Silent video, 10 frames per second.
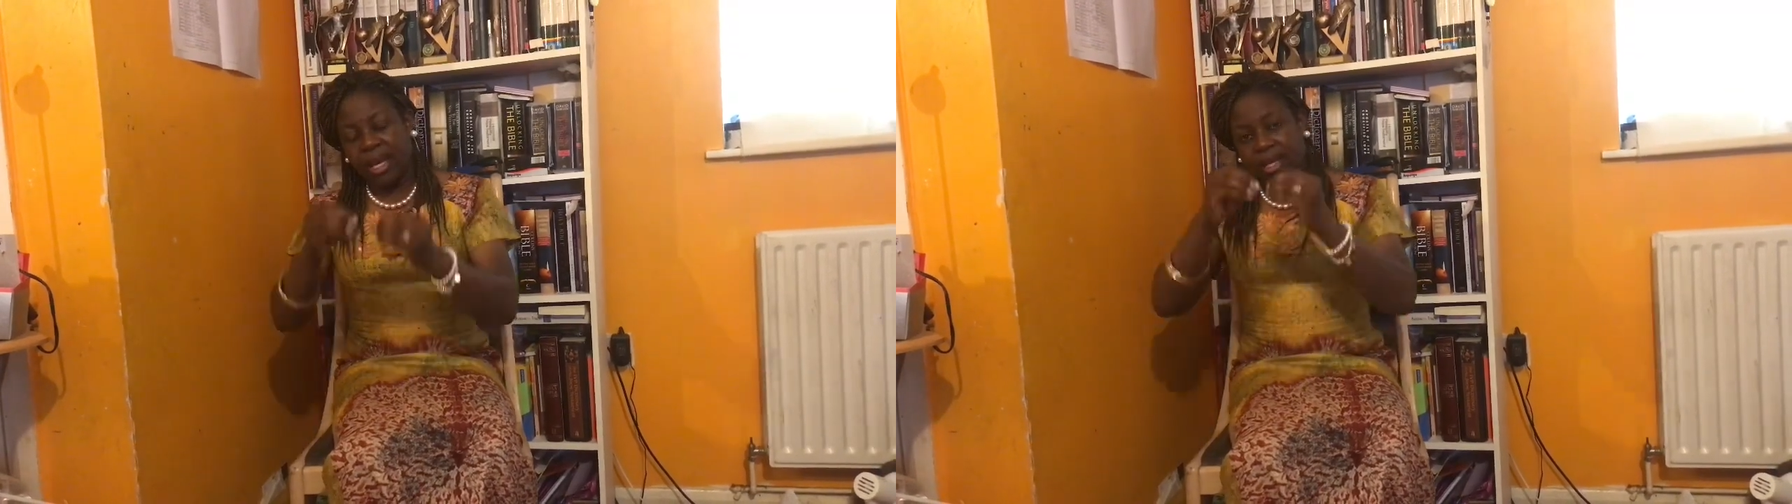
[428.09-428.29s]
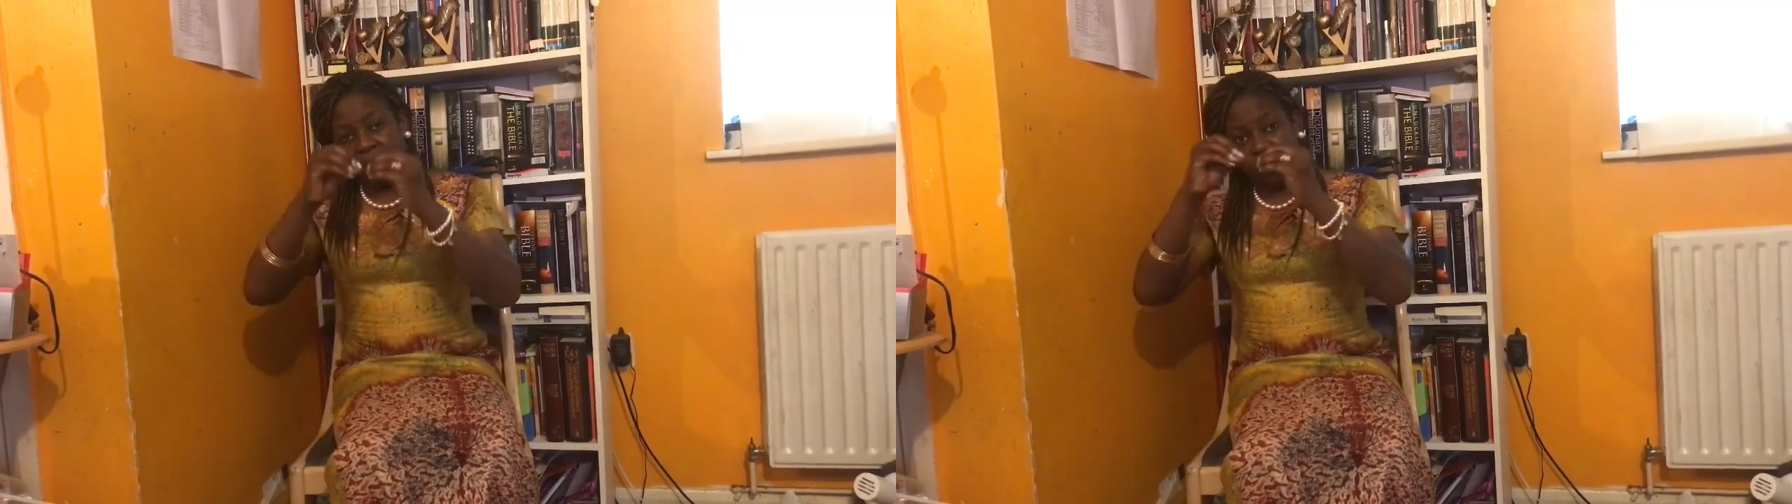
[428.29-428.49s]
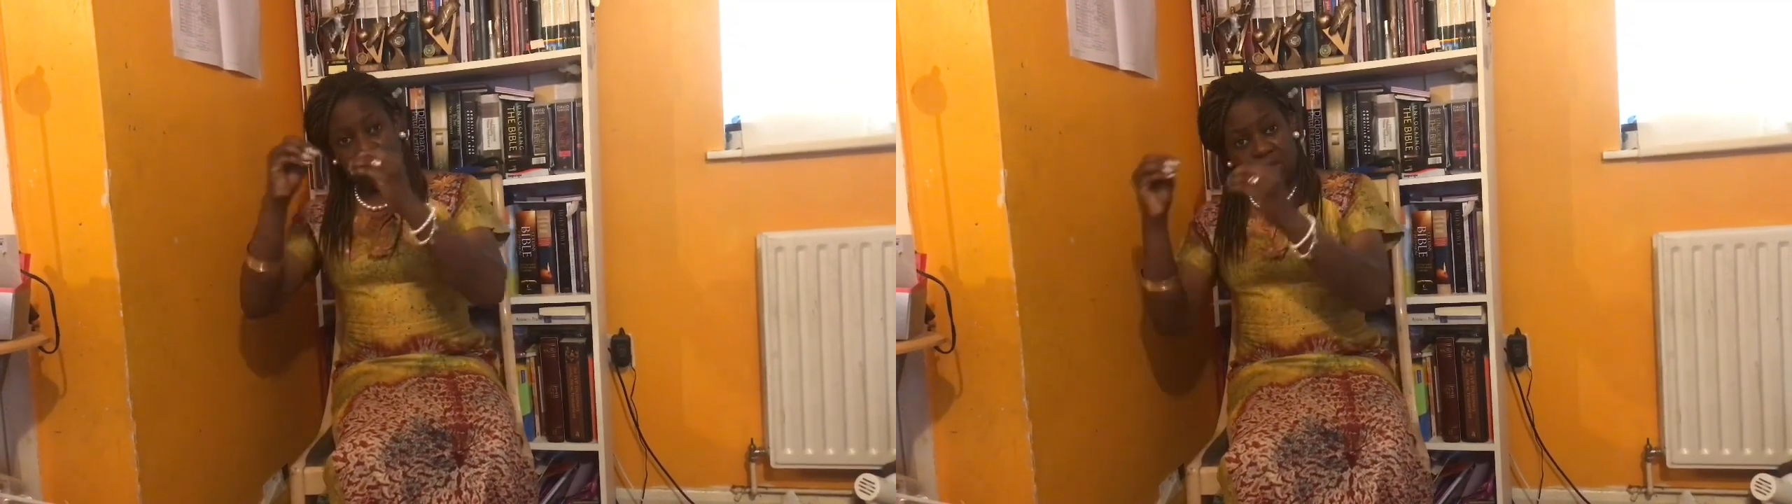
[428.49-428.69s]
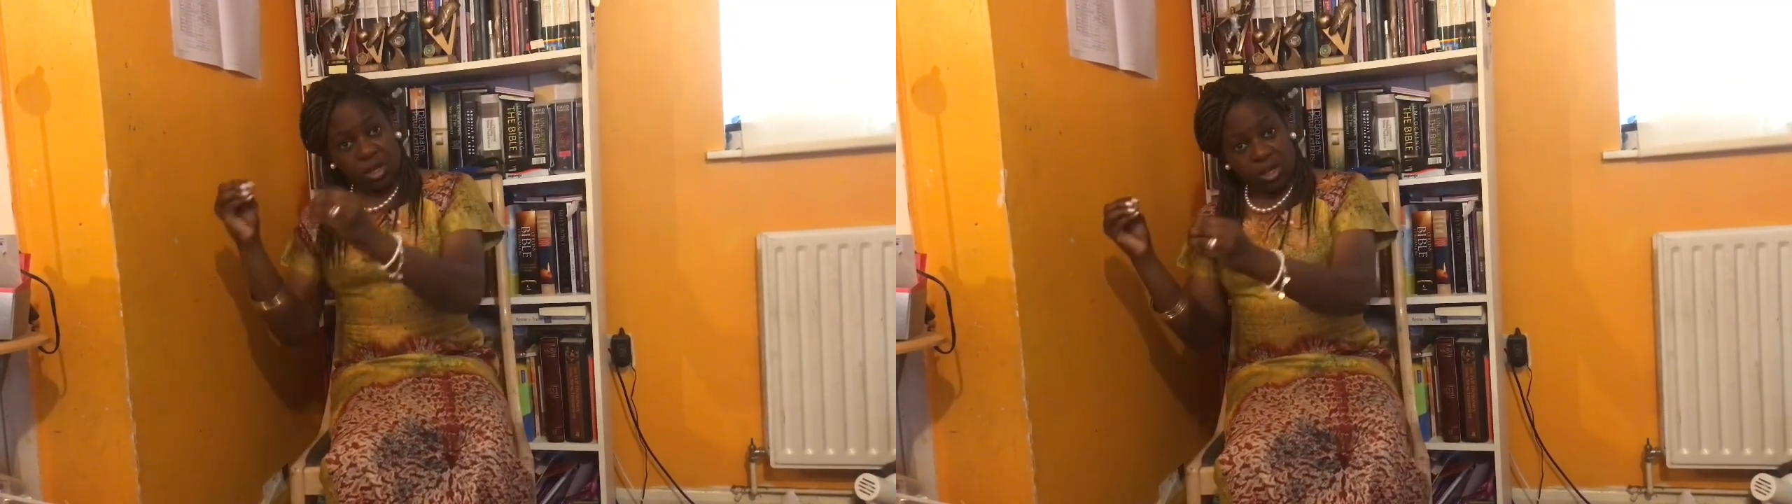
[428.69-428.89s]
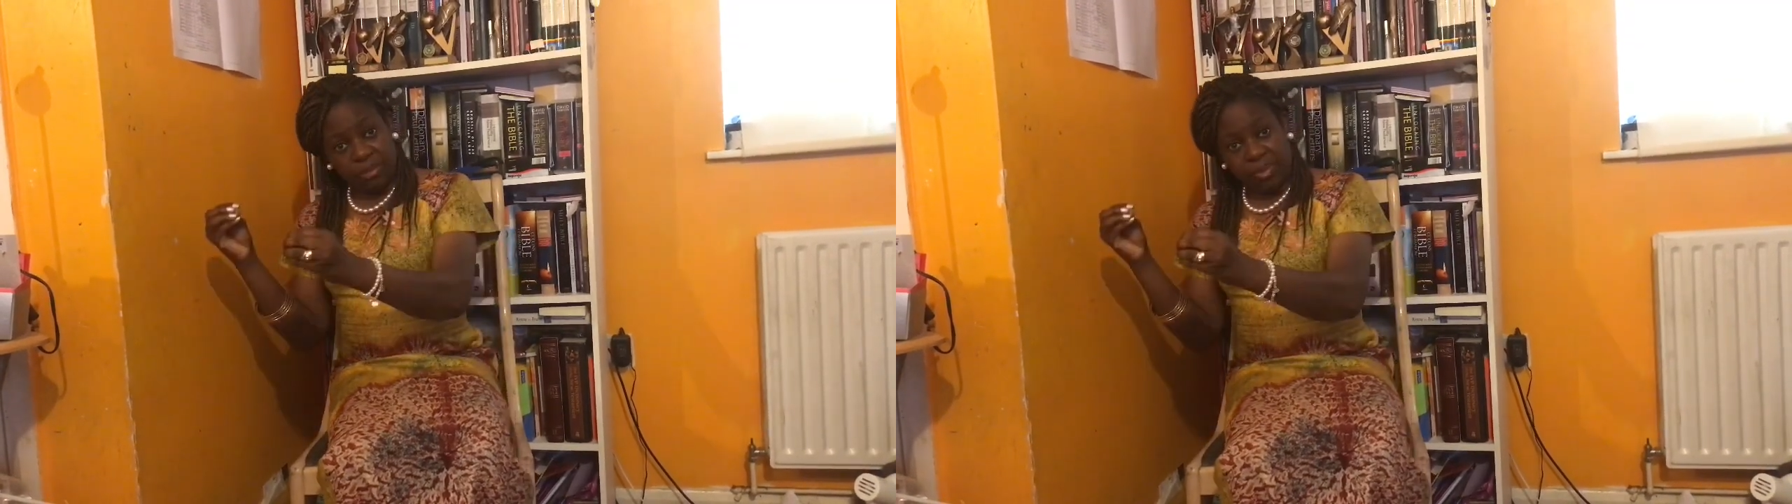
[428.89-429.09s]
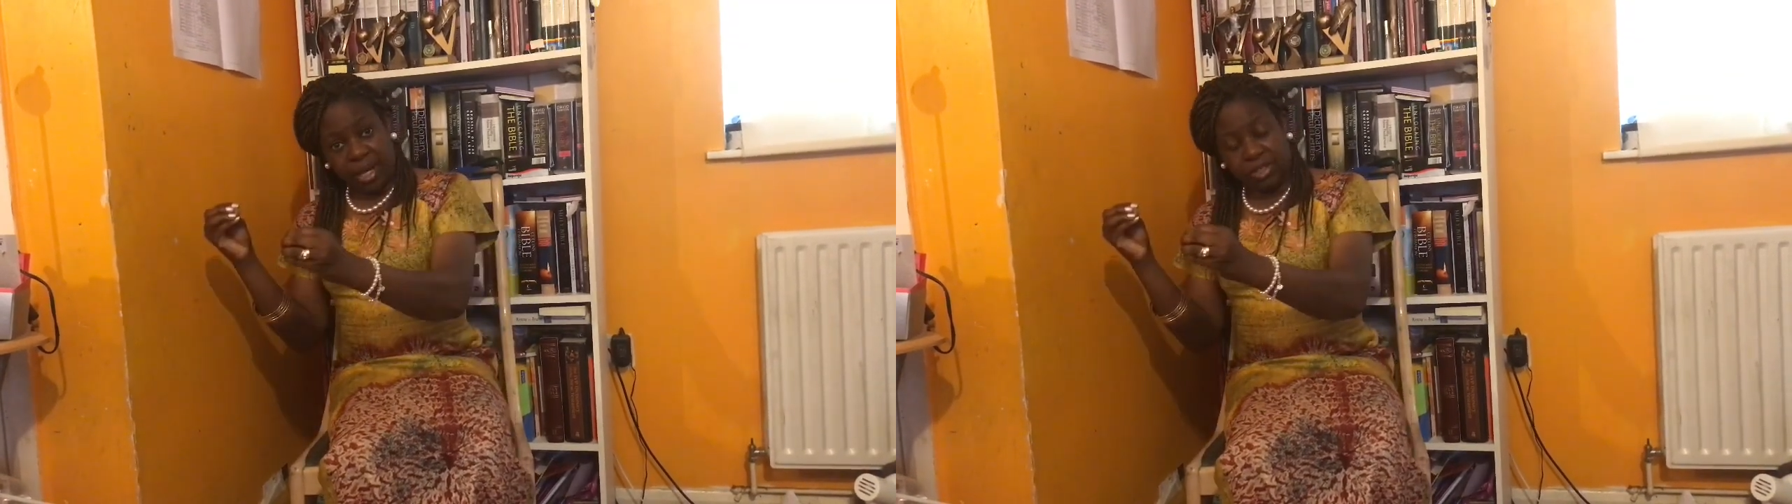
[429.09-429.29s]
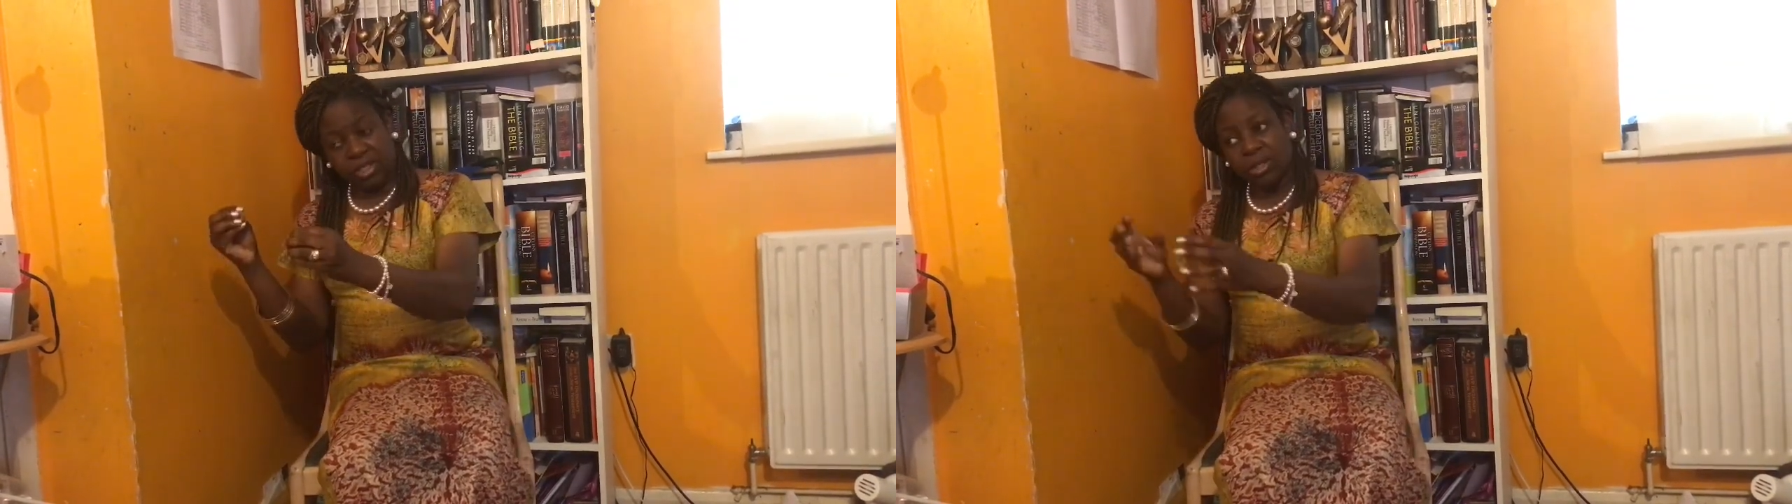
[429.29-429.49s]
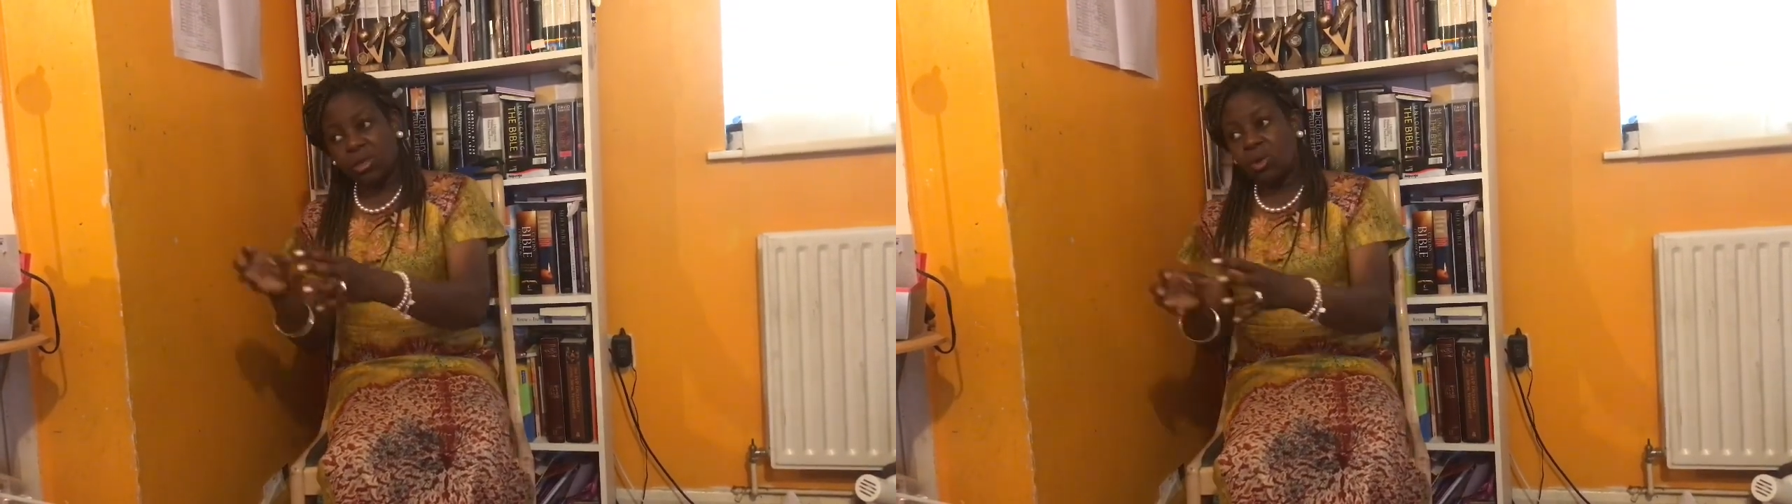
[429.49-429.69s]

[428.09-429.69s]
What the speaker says: And the third batch